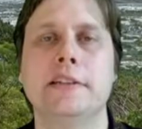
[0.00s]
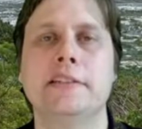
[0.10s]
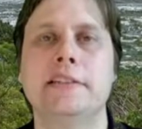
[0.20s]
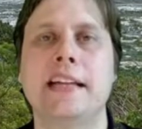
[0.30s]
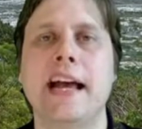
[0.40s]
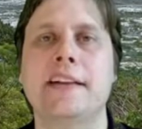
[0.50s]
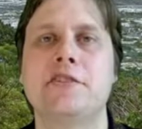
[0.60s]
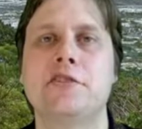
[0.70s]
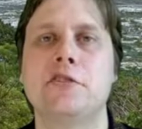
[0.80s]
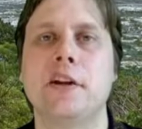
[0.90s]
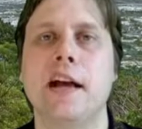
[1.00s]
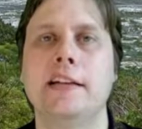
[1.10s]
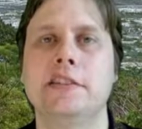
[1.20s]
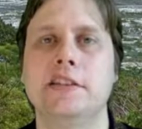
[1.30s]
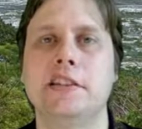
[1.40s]
a sketch
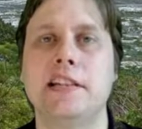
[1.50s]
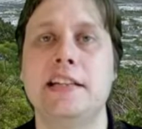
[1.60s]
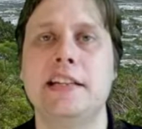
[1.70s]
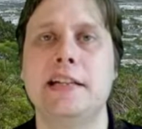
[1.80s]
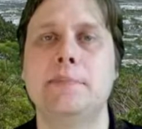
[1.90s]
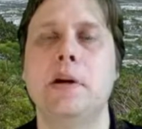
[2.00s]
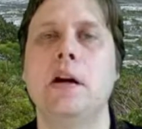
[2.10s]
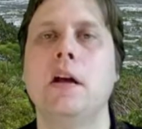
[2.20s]
as a team